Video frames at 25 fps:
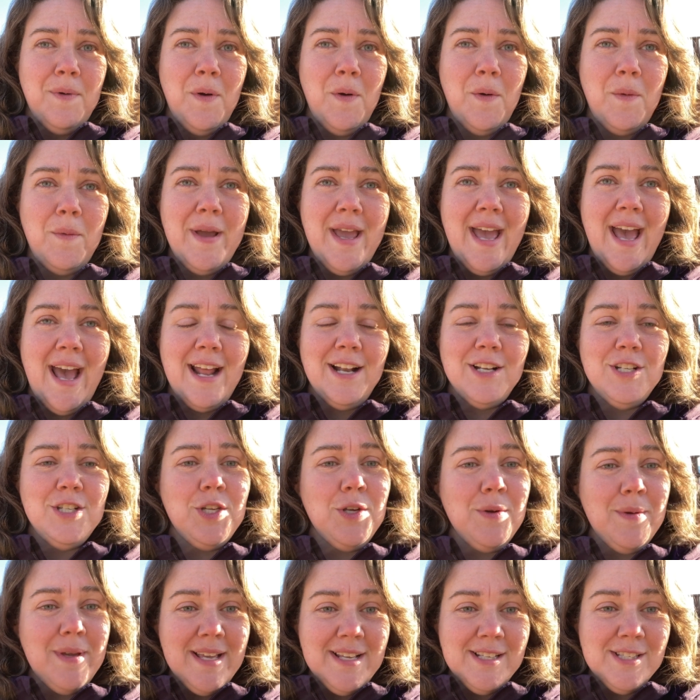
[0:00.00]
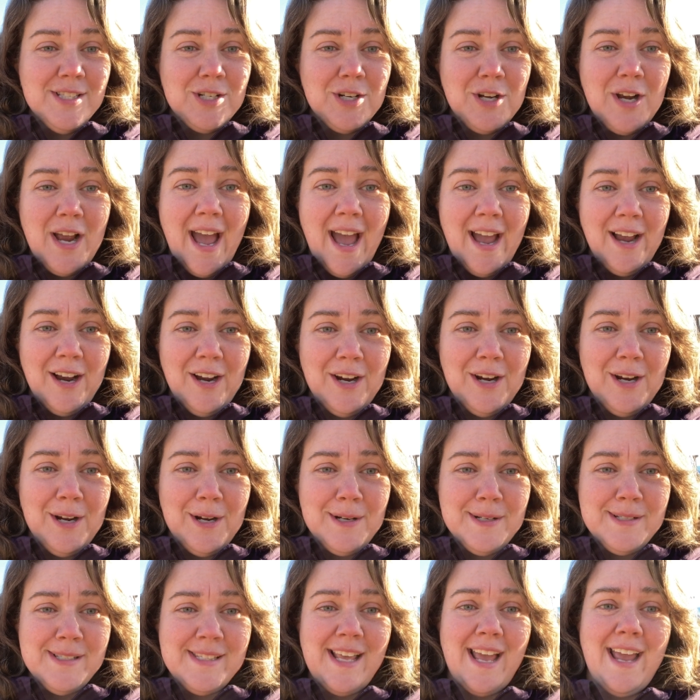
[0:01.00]
We had 2 Easter
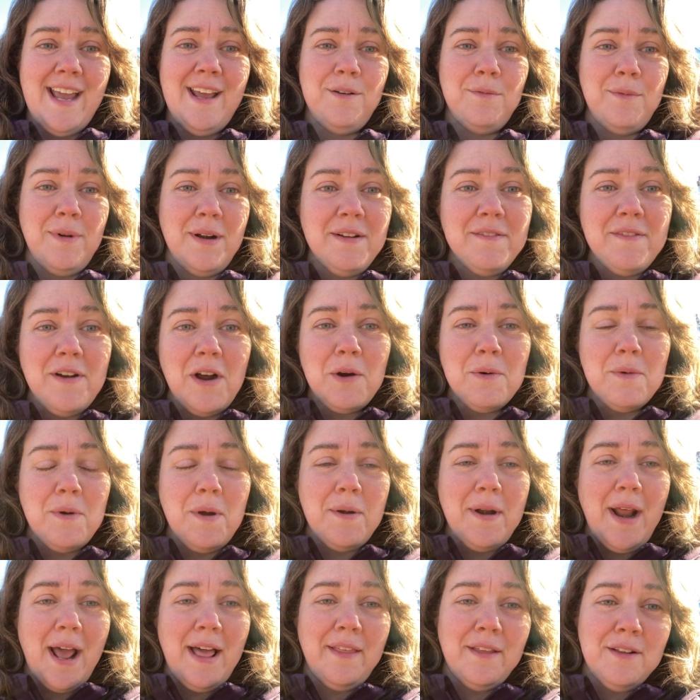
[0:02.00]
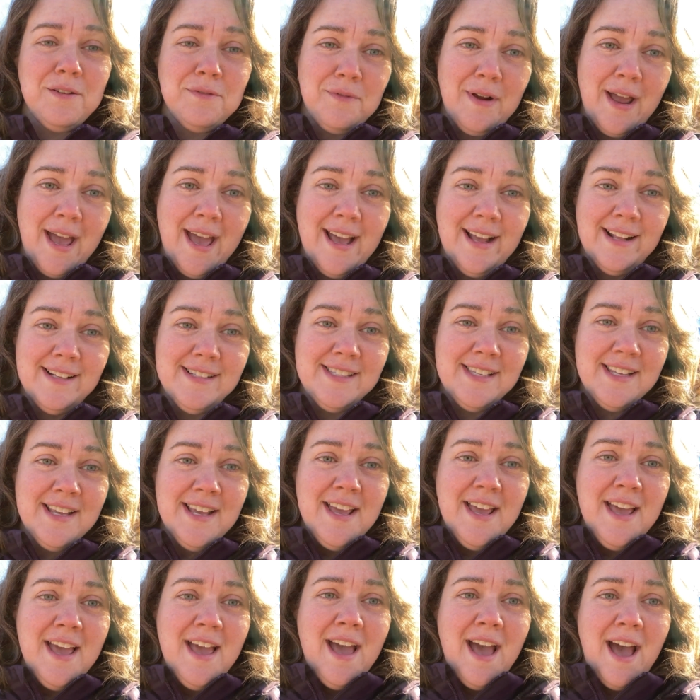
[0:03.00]
eggers and one of our Rhode Island Reds
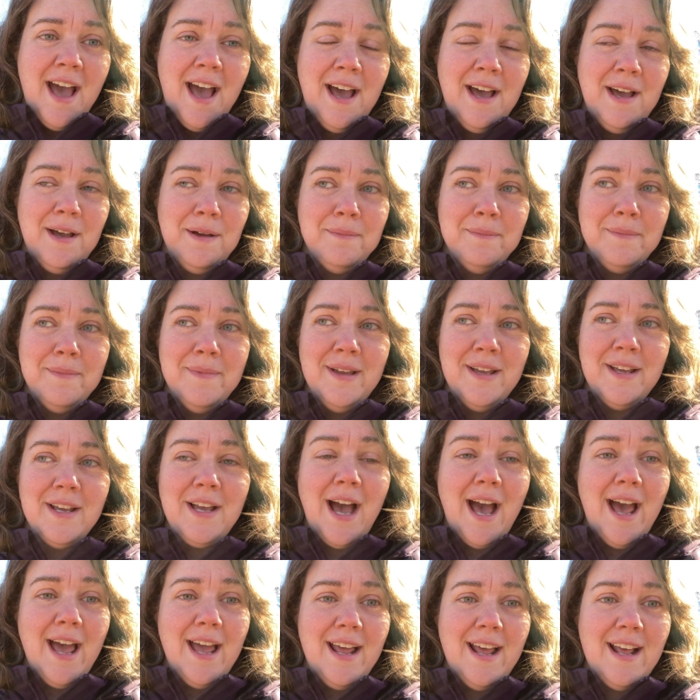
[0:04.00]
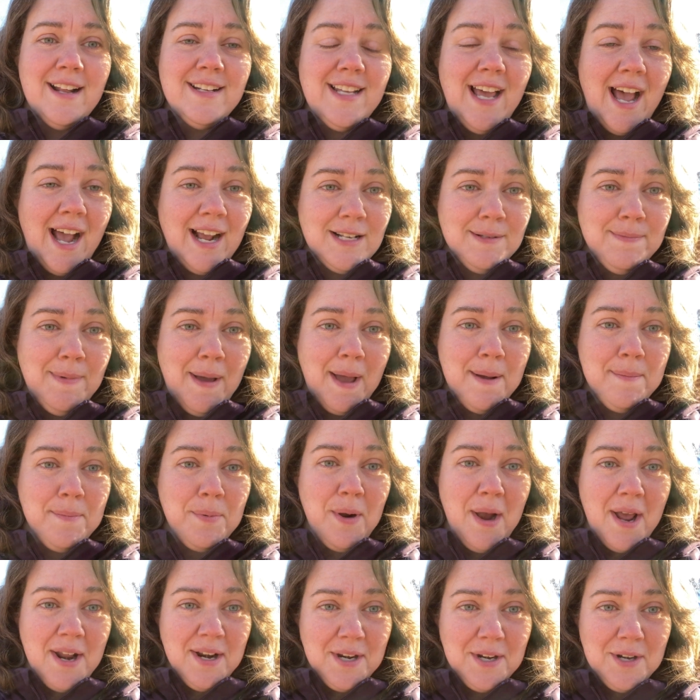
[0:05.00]
got attacked by a
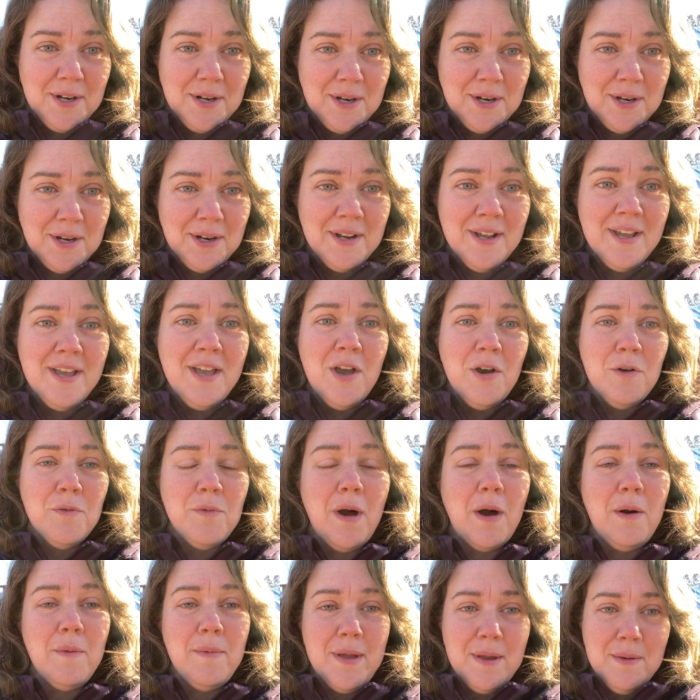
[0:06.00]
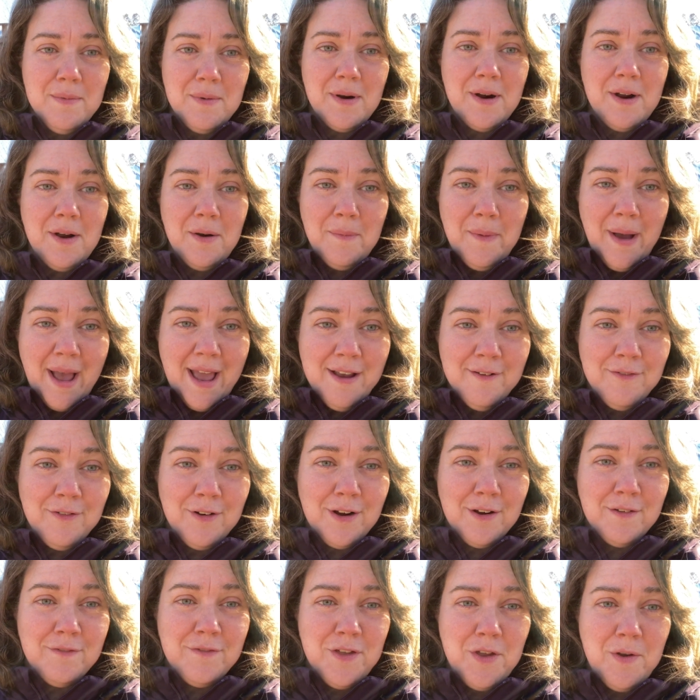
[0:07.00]
predator while we were away
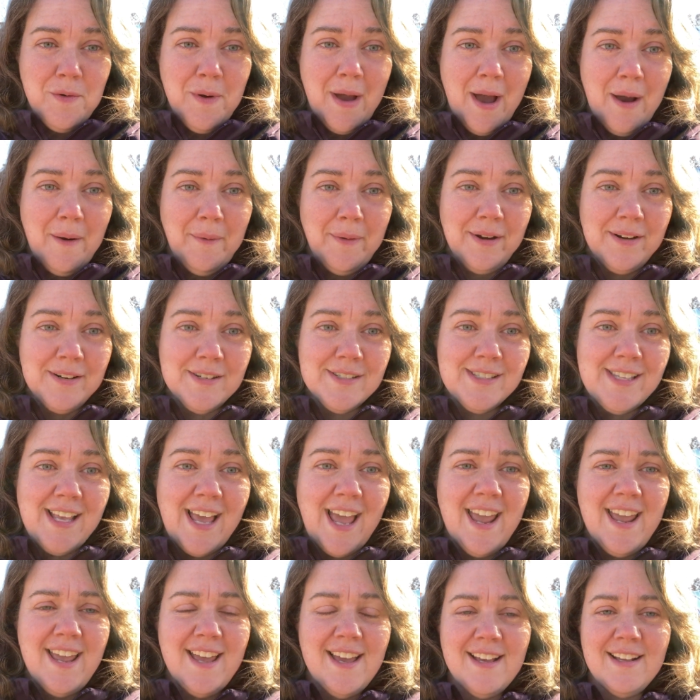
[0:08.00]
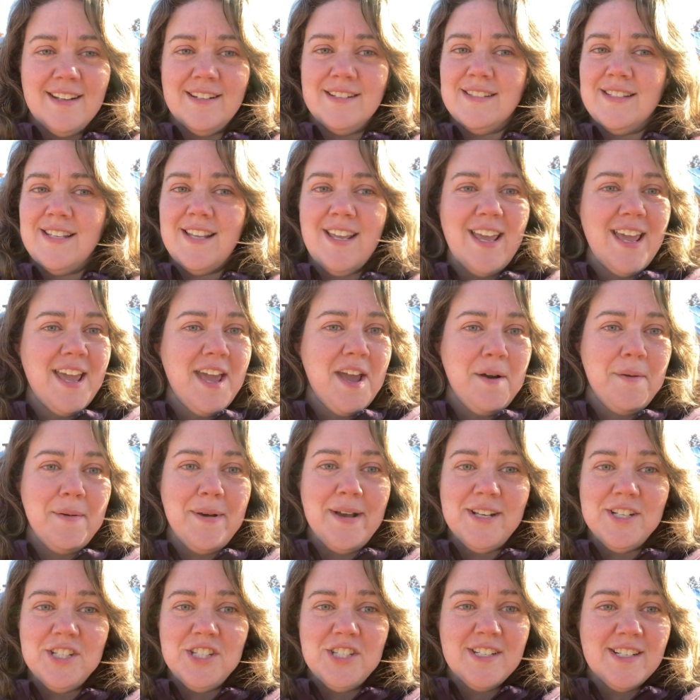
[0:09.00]
for a few hours, and it
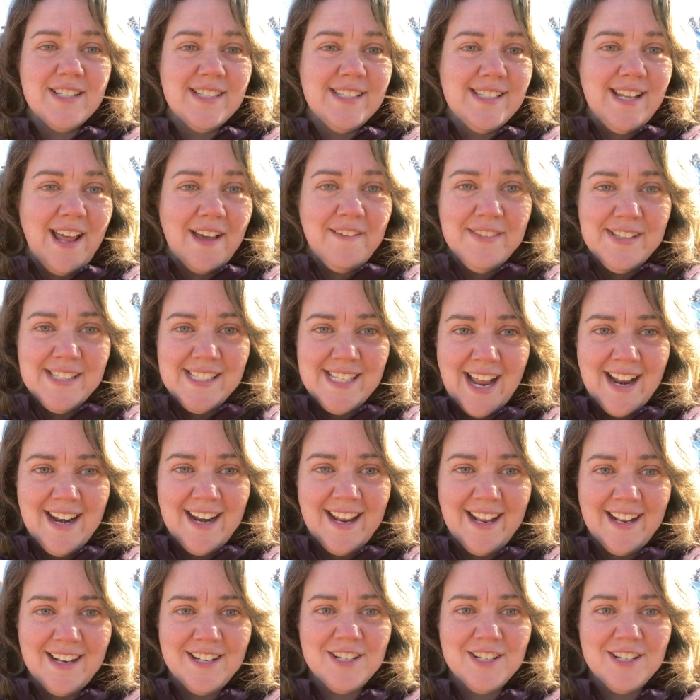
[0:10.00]
was just devastating.